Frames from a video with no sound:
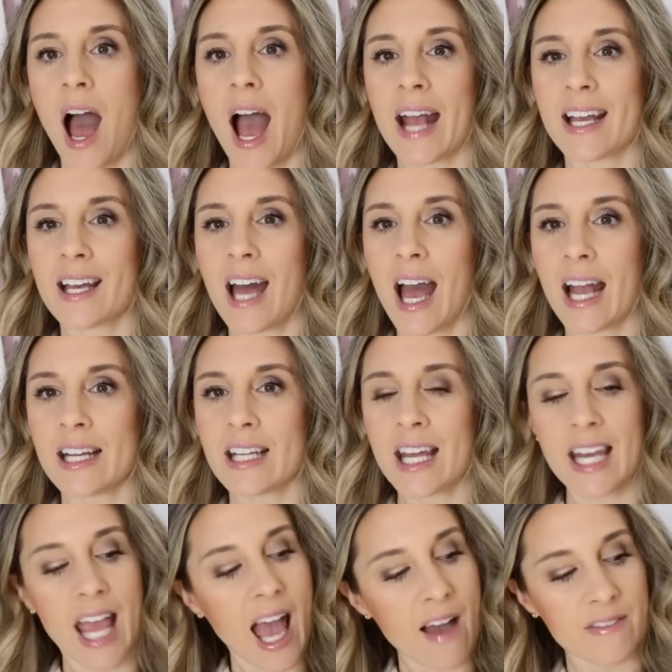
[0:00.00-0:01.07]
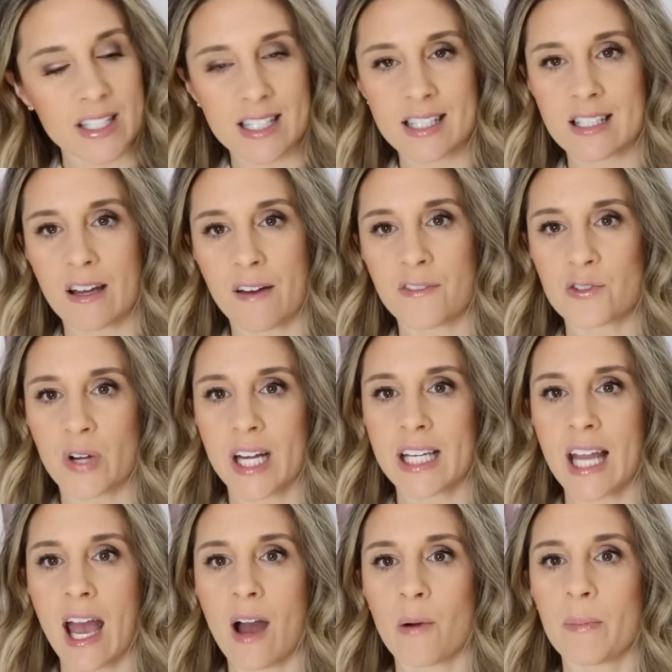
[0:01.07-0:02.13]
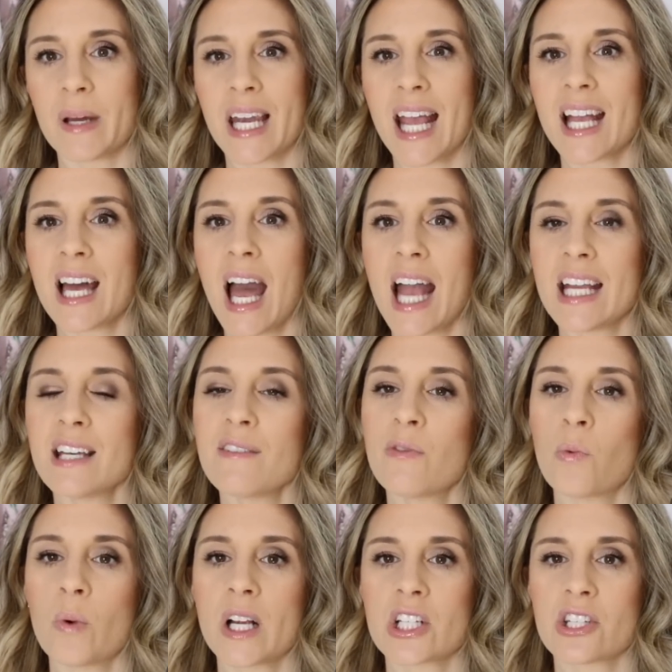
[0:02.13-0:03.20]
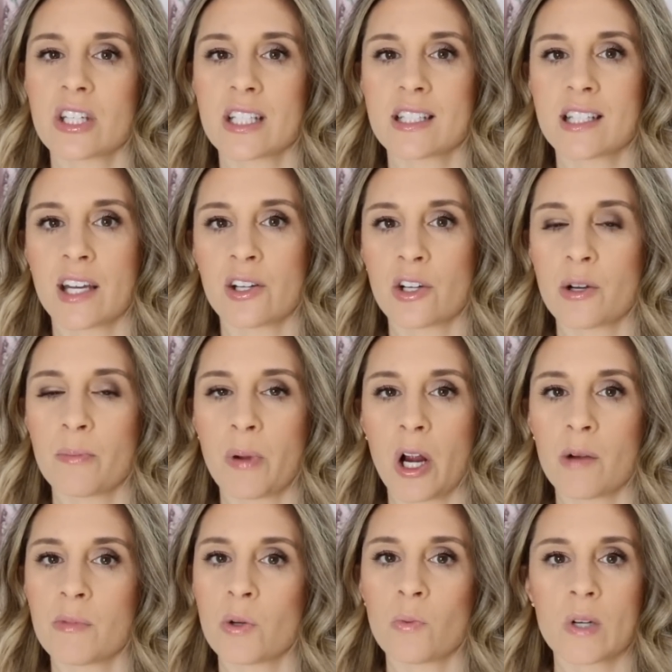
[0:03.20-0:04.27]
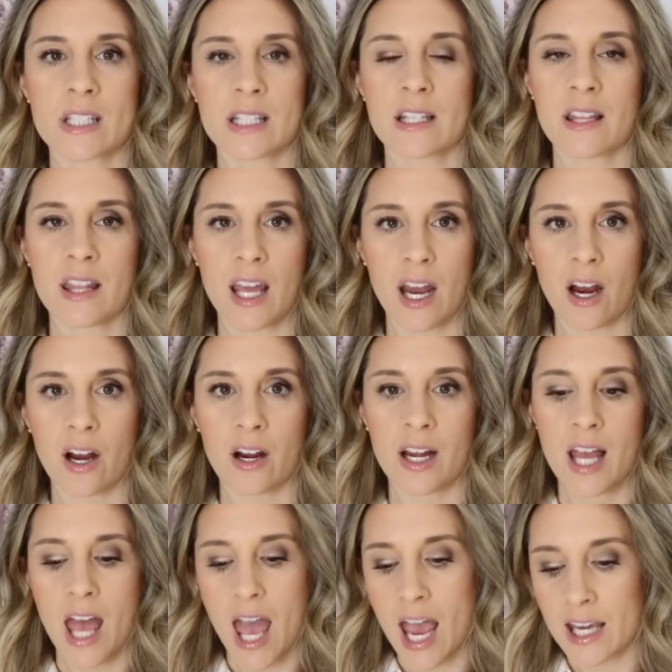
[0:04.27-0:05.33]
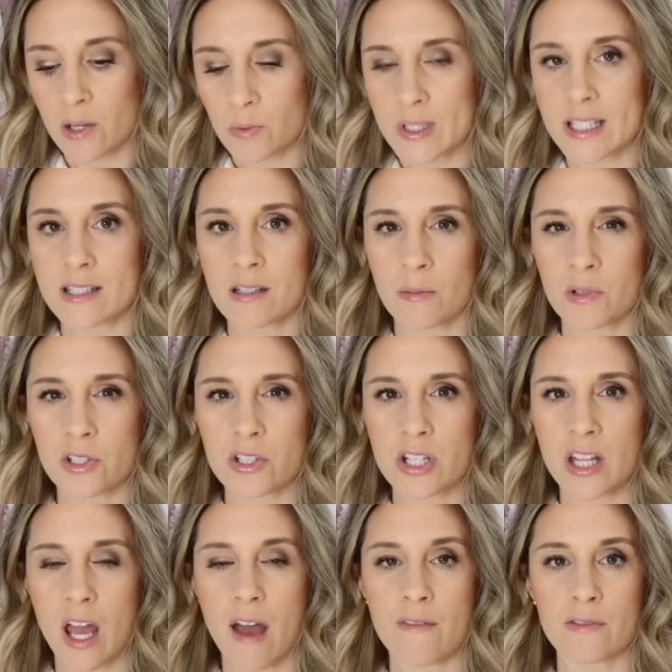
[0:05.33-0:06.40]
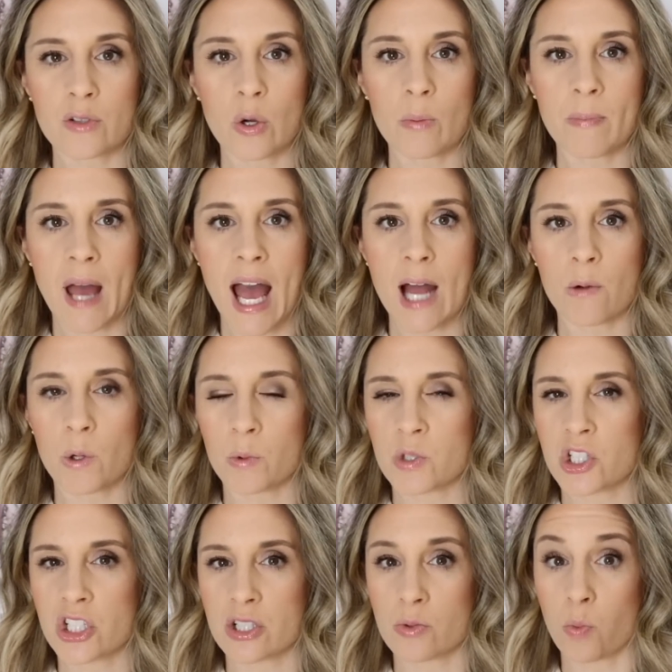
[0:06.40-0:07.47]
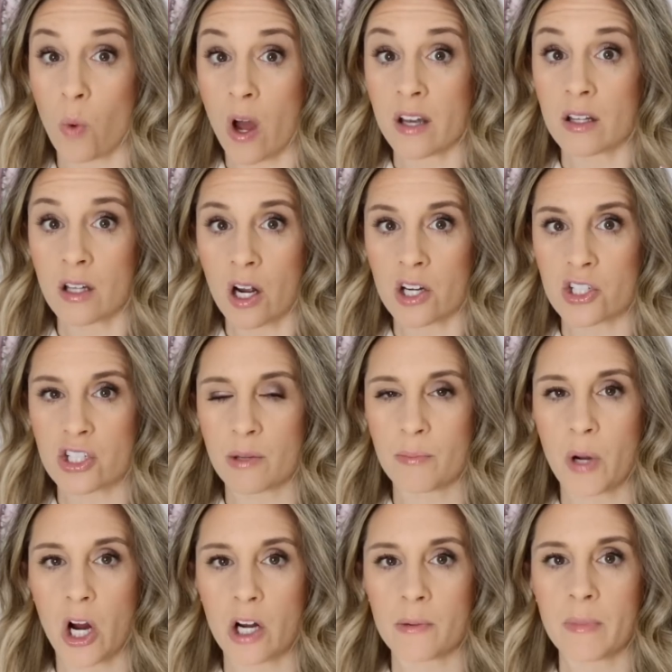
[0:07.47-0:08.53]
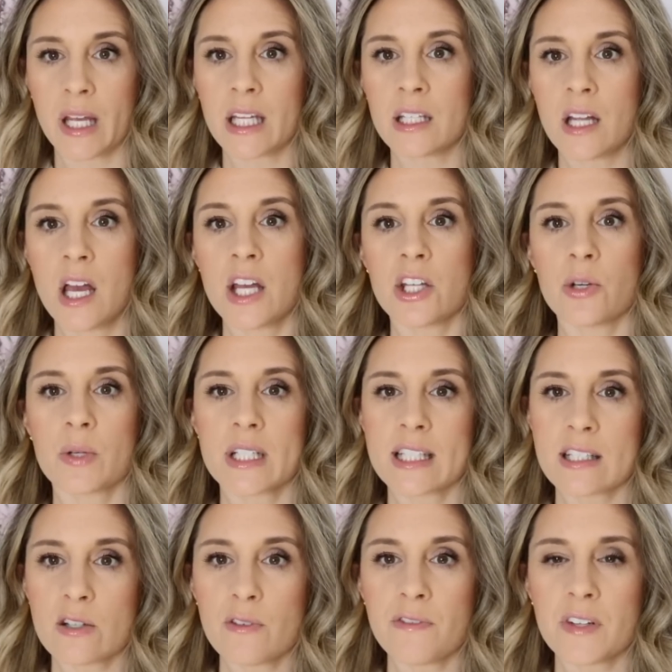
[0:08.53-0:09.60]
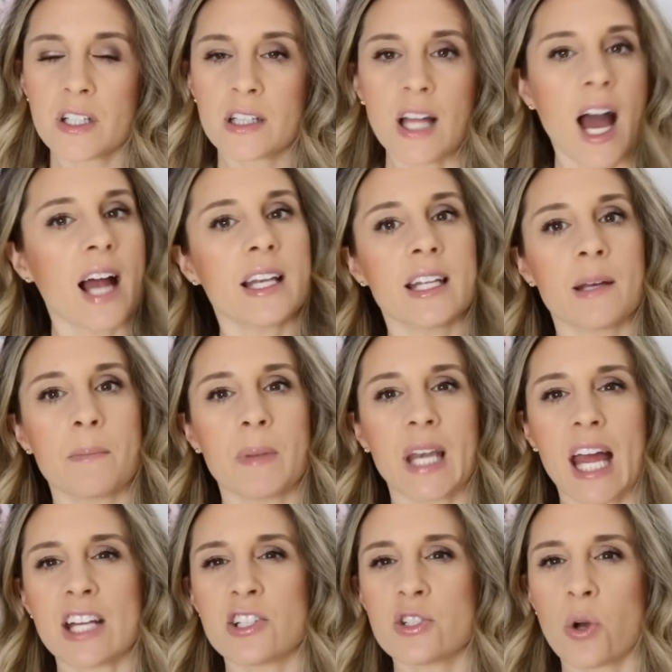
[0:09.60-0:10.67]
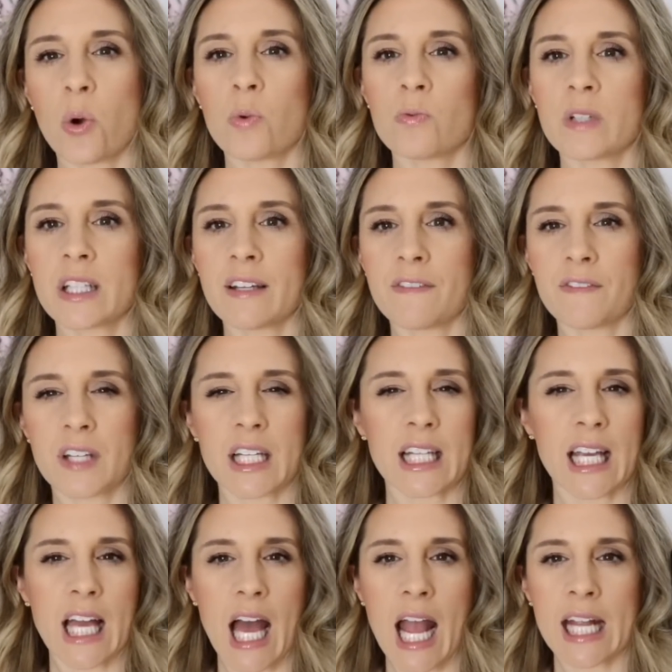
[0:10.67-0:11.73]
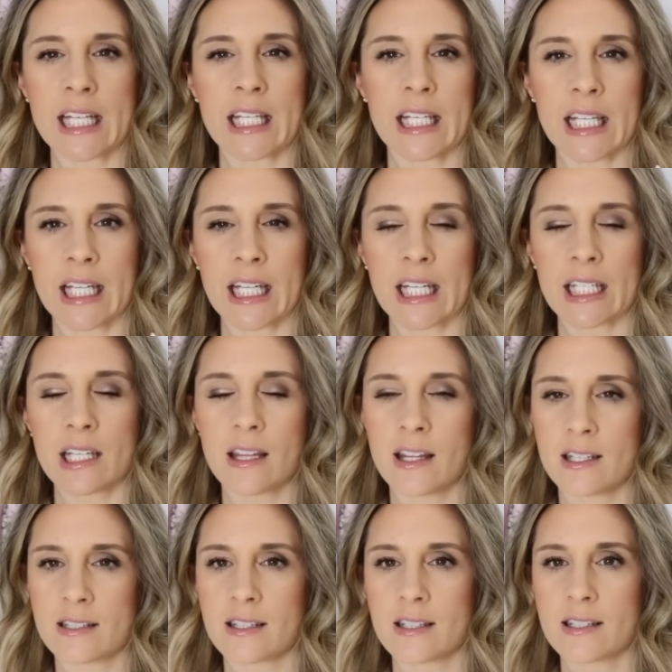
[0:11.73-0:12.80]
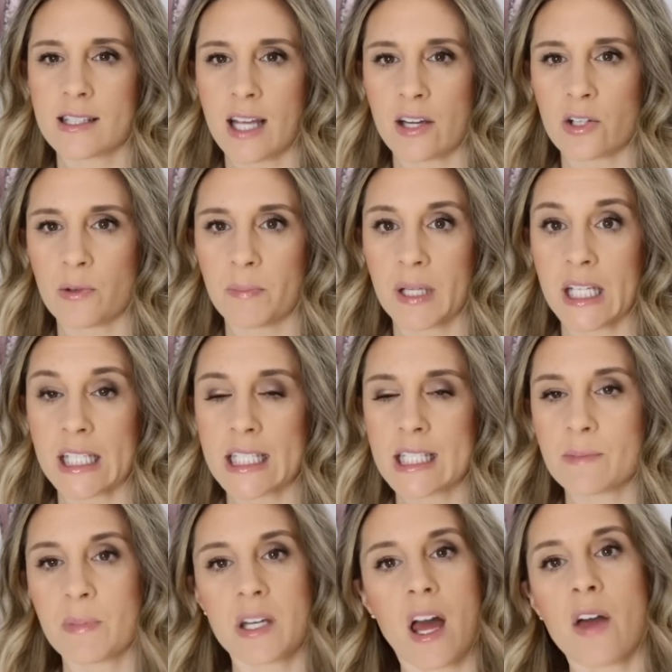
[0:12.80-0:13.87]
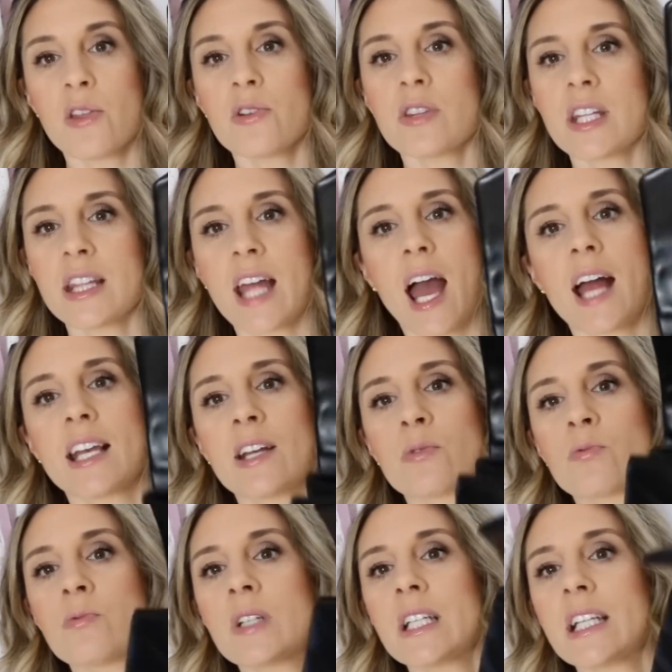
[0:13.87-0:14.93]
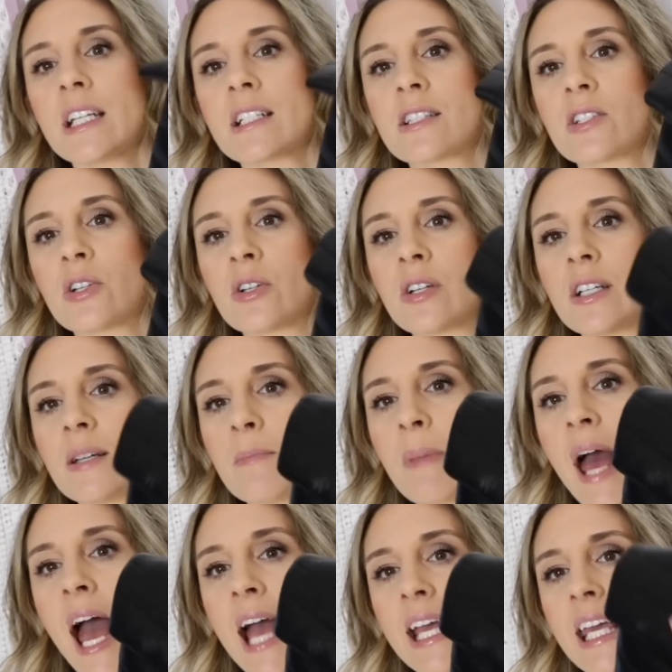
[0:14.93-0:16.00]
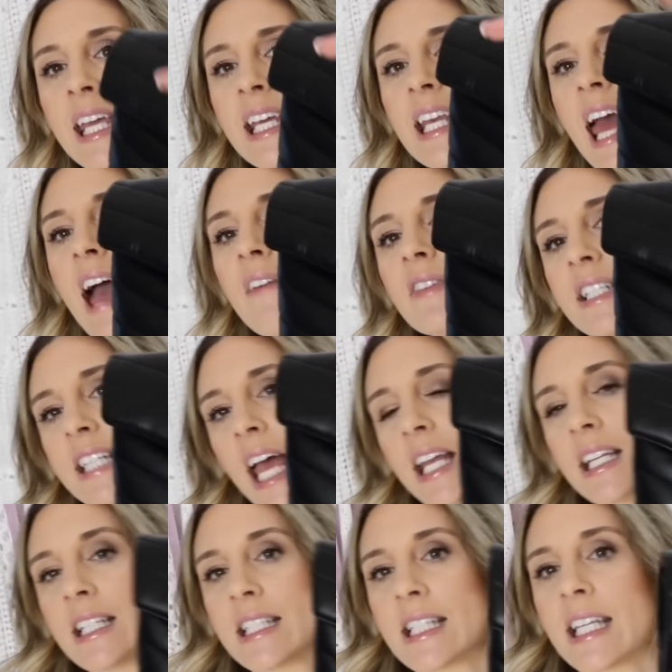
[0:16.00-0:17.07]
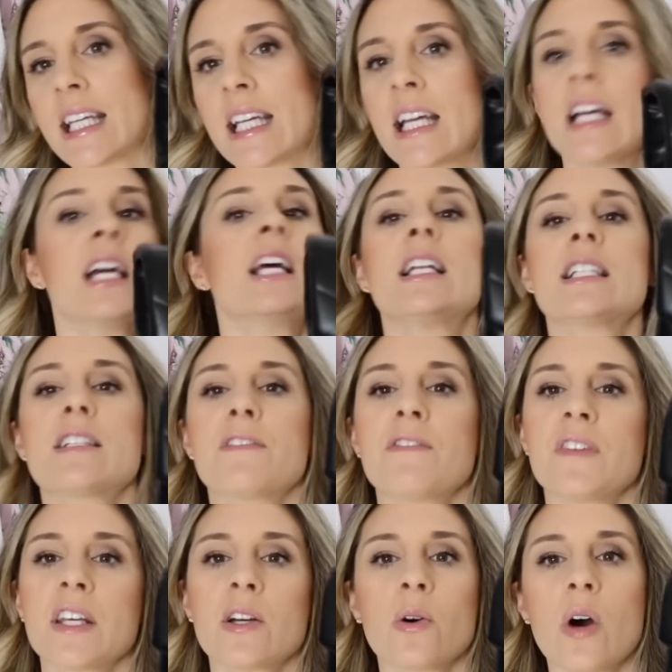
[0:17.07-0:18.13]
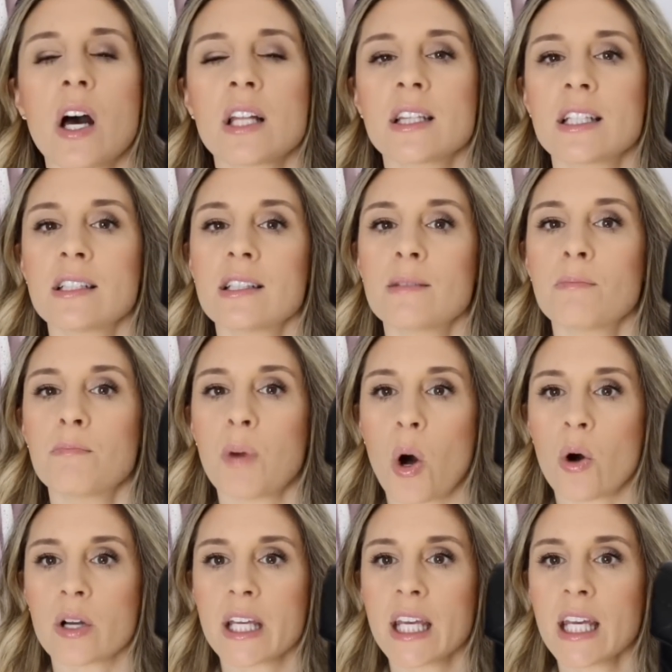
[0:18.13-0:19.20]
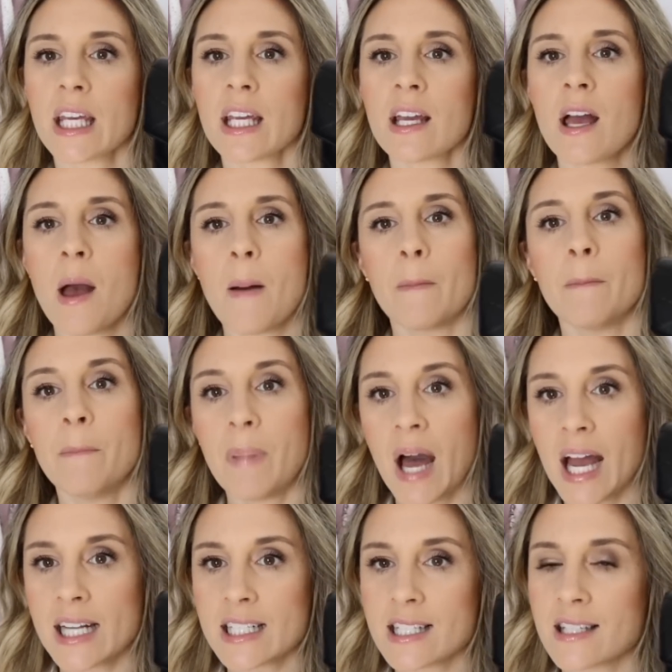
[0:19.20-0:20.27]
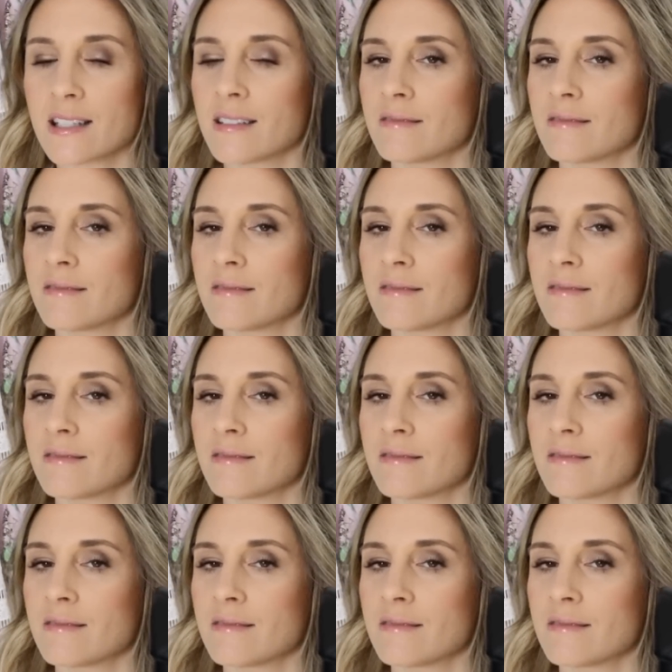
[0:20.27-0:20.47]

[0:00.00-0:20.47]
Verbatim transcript: I kind, and I have it stuffed right now, but I kind of wish this center compartment wasn't there and it was similar to the envelope bag where it was just one large compartment. You can still fit a lot in it, but I don't really feel like I need this center piece. But other than that, it really is a good bag. It can have a tendency to feel a little bulky, but